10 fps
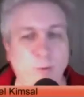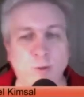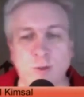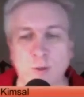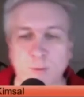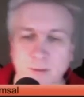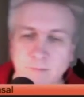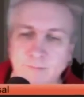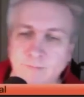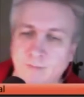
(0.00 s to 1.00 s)
what you're
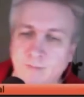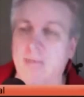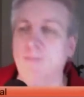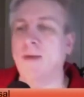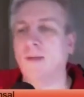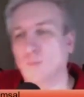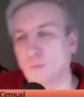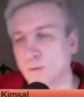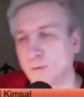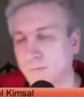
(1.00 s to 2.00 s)
doing, because I'm about to
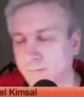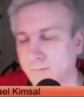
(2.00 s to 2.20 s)
ruin.